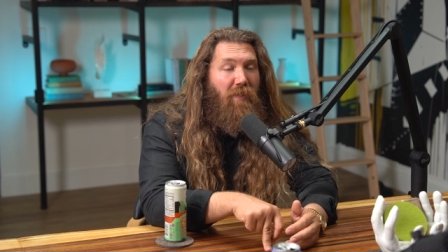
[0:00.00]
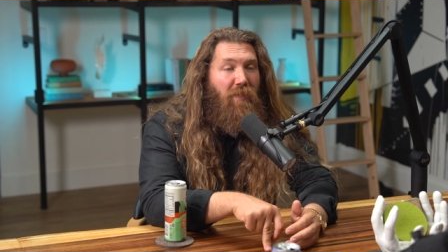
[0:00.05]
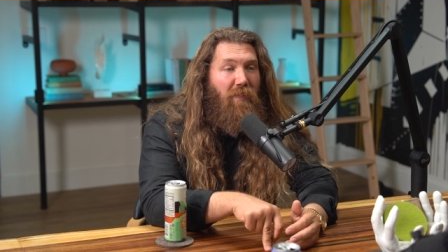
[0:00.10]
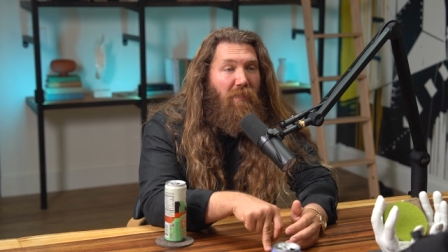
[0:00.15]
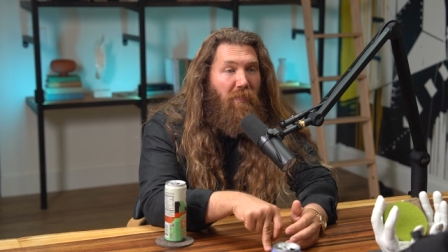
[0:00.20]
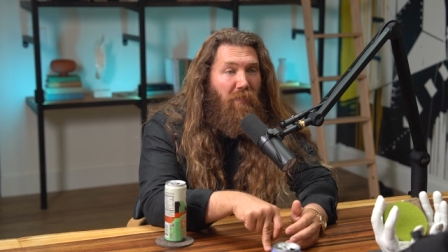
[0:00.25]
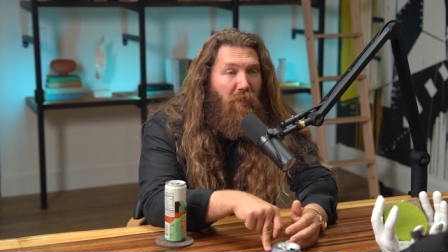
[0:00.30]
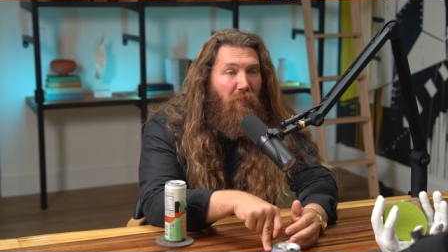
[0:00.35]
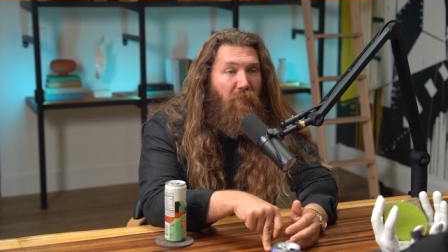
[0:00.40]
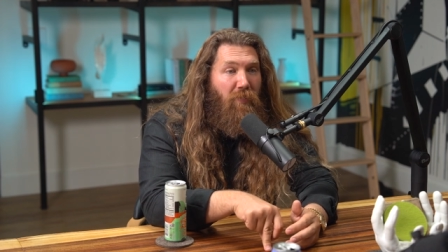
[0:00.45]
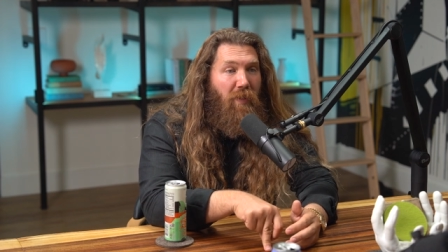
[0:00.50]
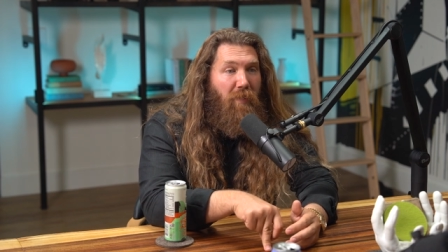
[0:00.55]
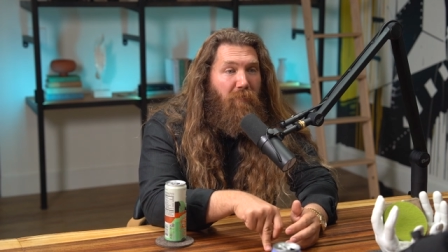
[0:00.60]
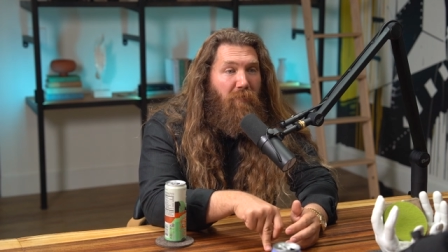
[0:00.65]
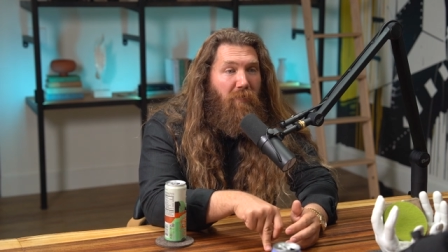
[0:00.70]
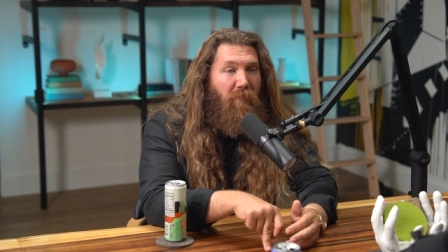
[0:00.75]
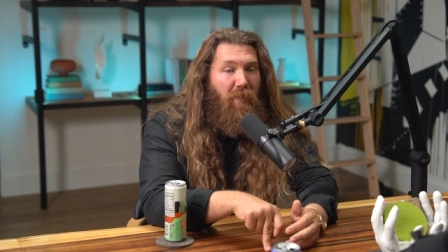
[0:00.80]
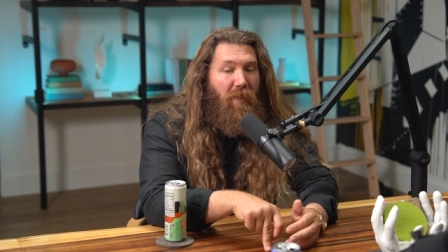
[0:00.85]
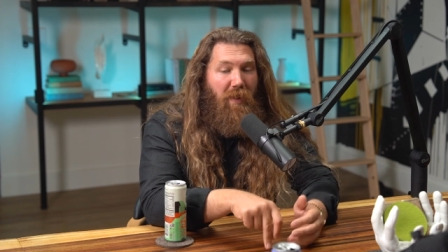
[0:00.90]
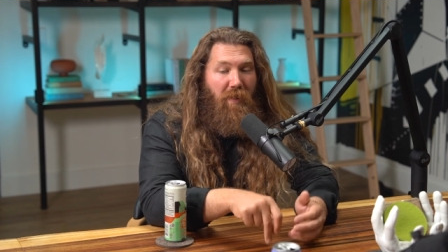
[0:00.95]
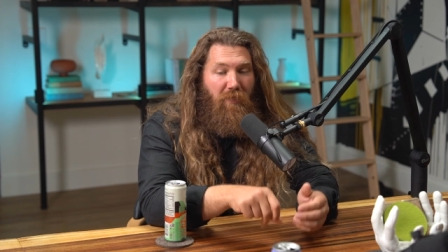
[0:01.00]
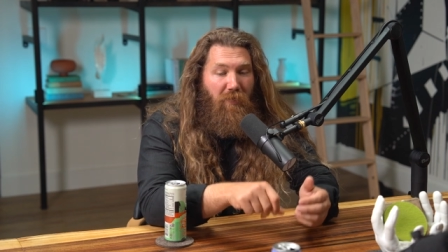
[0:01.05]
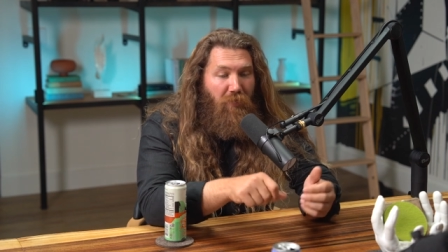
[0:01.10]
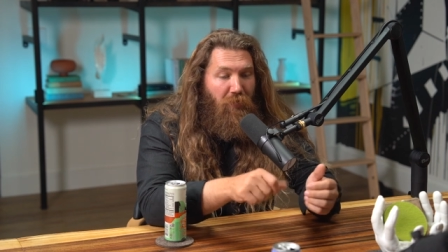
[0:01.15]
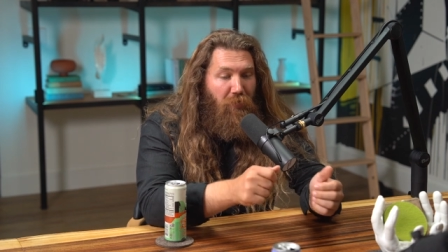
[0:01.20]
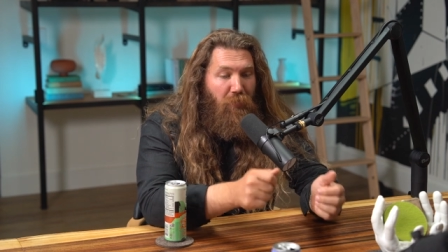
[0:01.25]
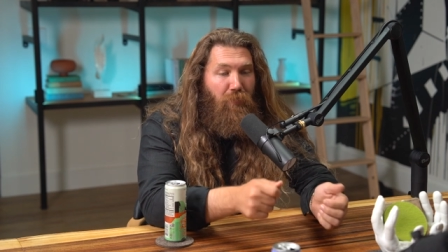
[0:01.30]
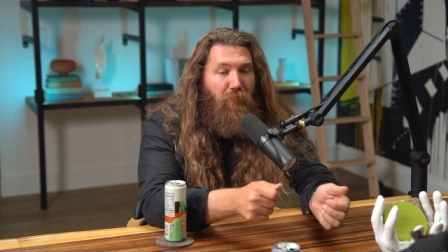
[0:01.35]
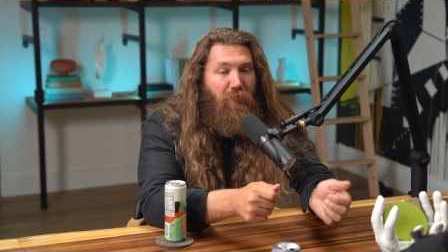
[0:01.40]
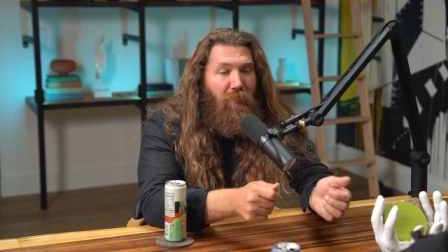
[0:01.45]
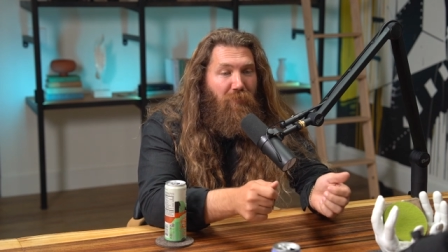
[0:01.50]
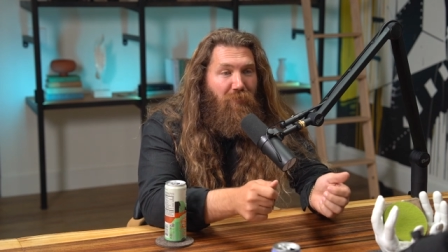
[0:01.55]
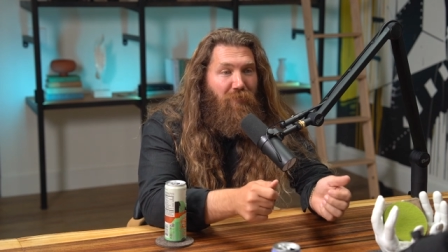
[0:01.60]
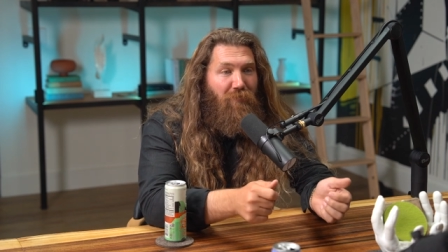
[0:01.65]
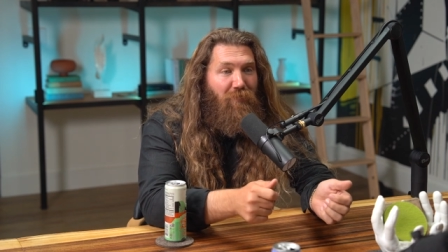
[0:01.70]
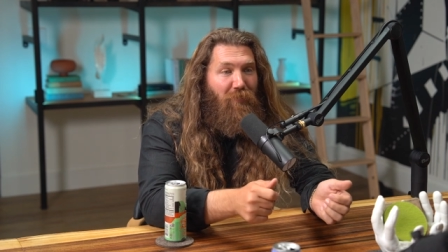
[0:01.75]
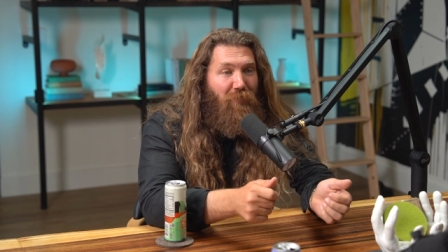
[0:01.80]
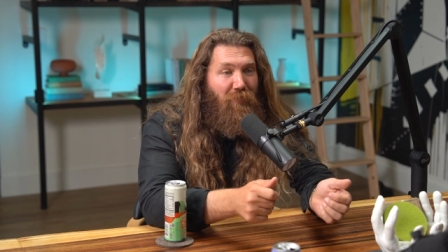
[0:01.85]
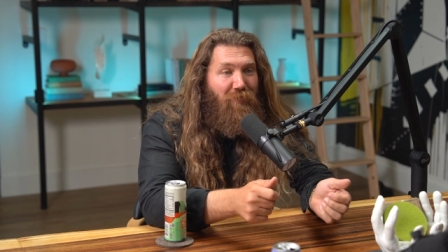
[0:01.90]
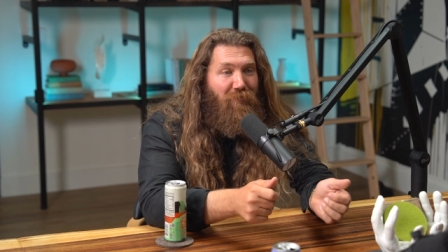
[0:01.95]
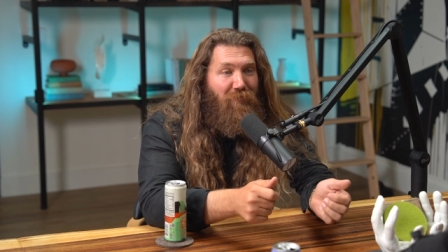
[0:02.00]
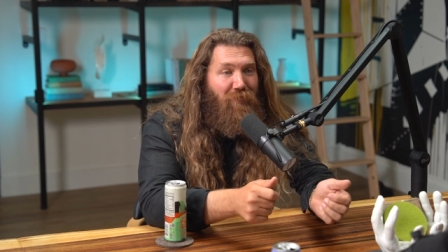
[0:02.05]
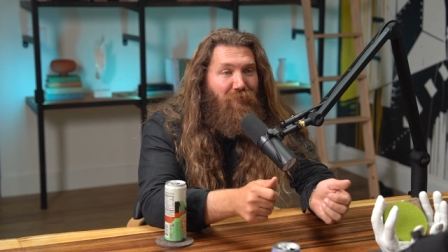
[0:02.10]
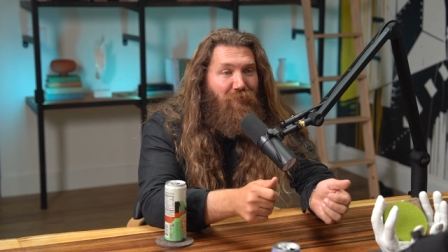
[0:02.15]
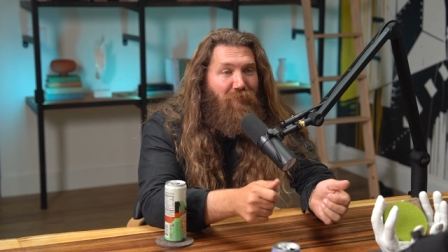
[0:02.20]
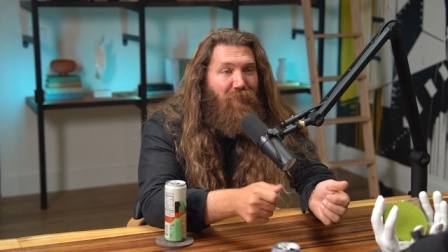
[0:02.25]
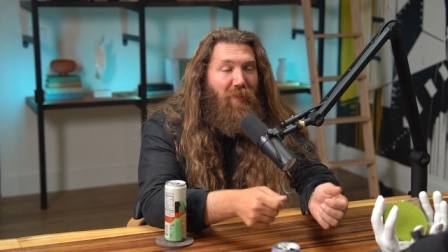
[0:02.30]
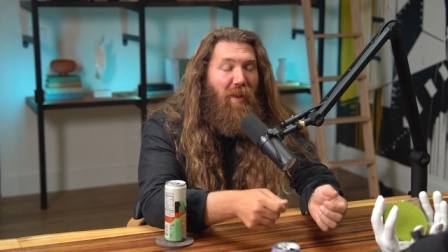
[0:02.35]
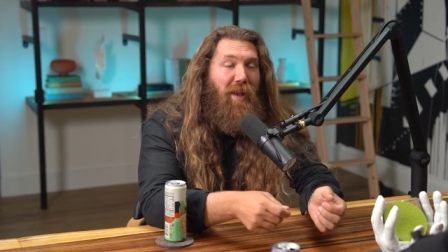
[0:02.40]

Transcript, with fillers: load up coolers of oysters,